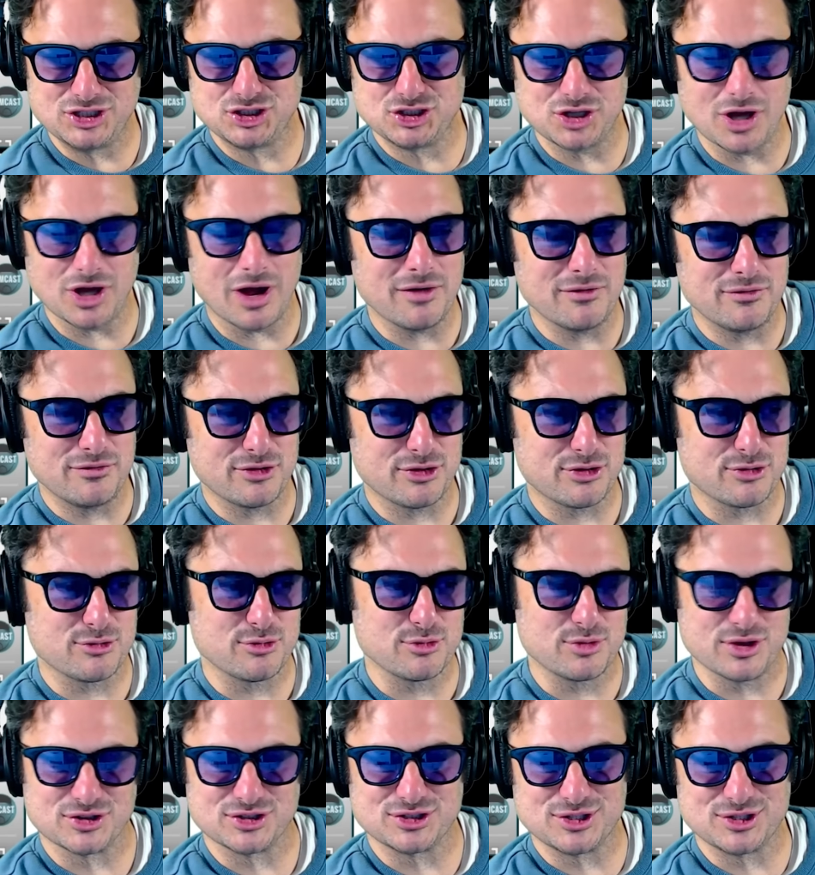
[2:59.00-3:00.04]
shoved
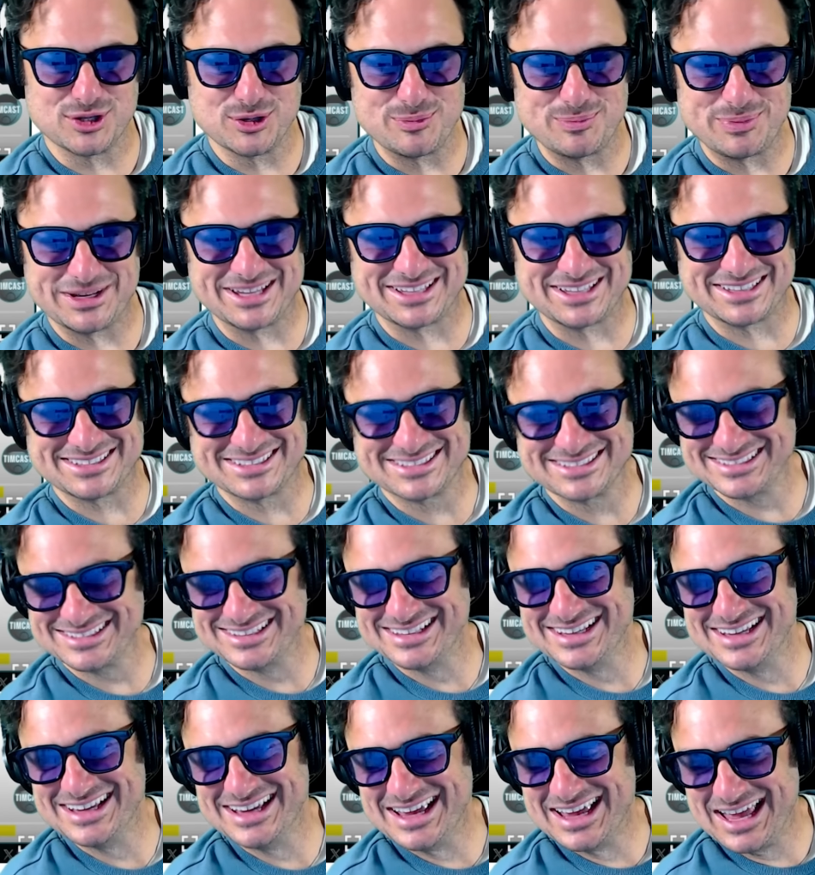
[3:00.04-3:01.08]
through the stupid,
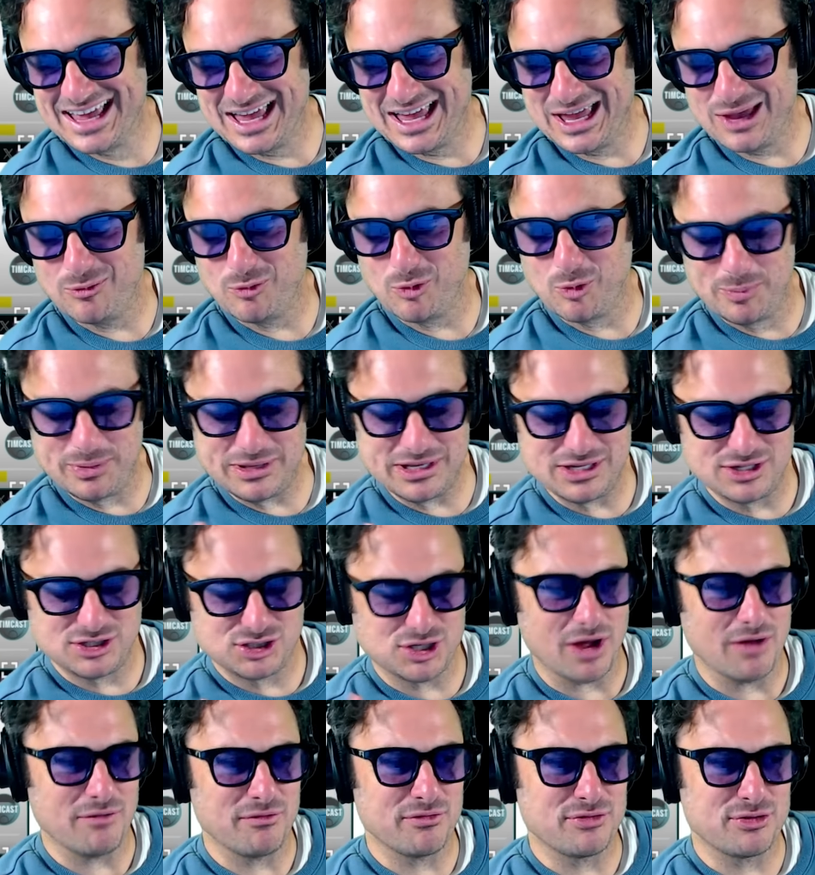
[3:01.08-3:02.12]
it will be
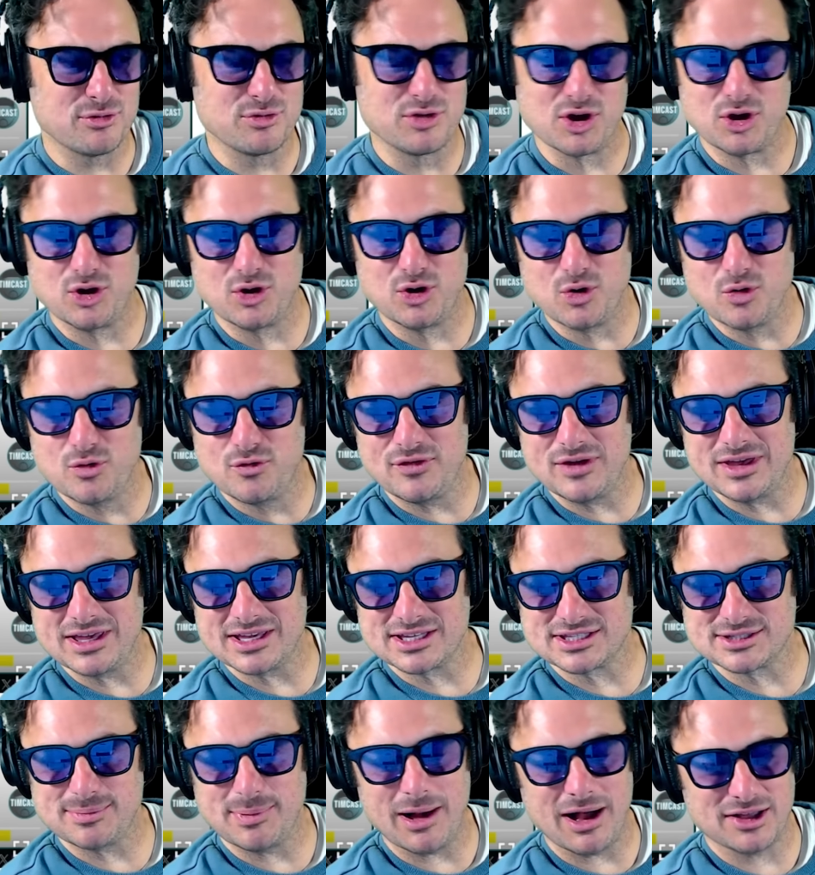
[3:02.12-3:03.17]
shoved through the
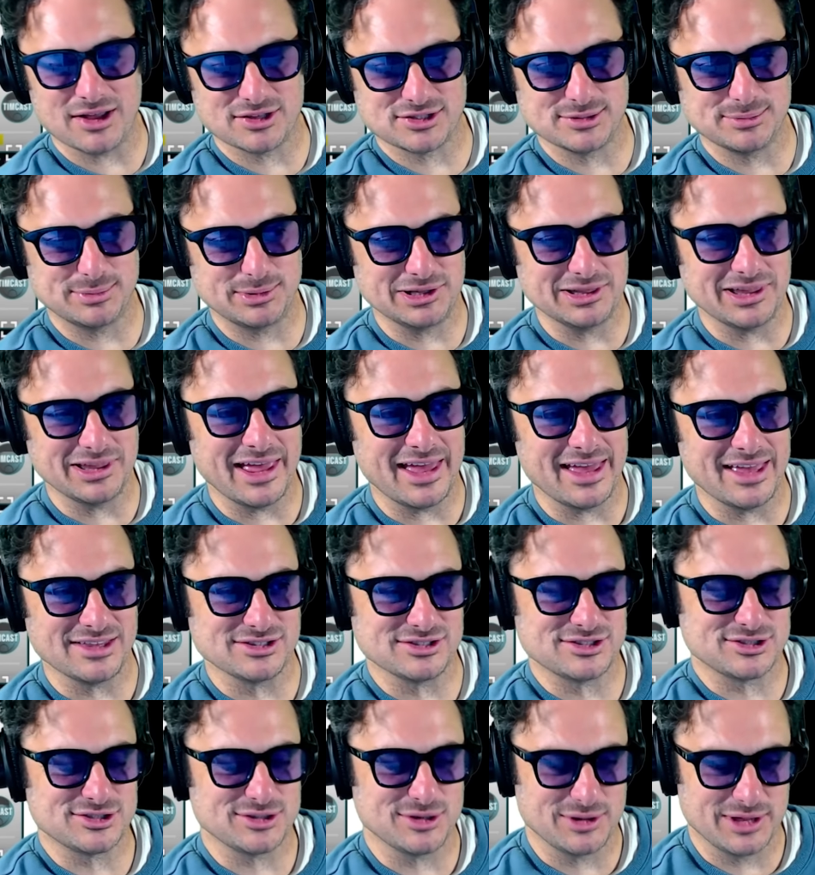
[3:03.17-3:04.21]
goofiest possible
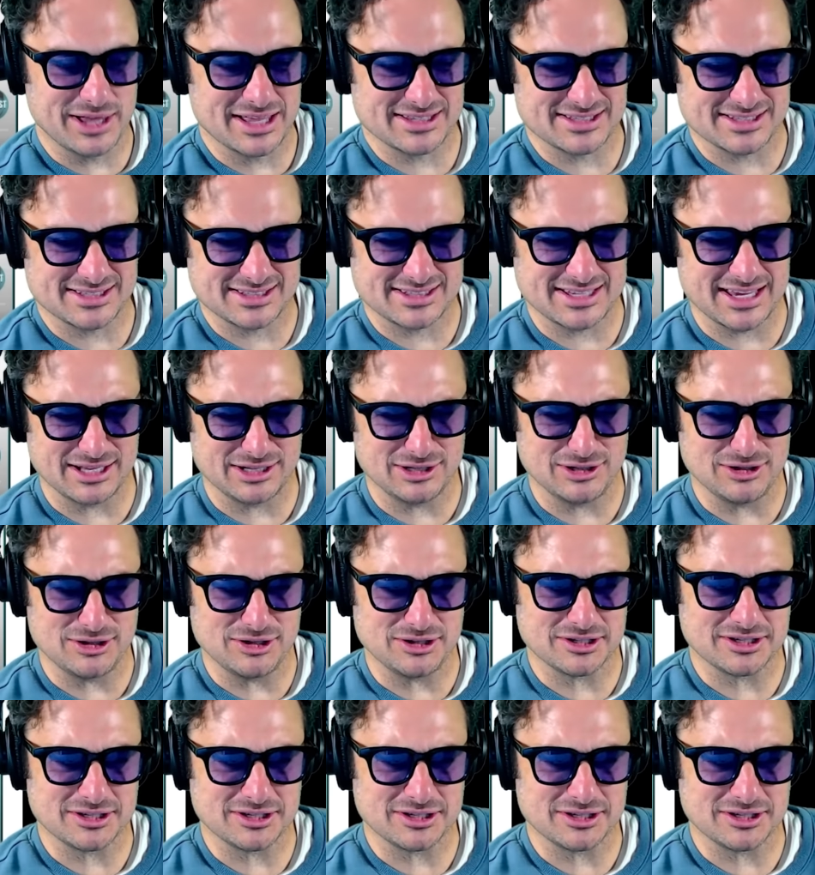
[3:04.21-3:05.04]
lens. So let's take a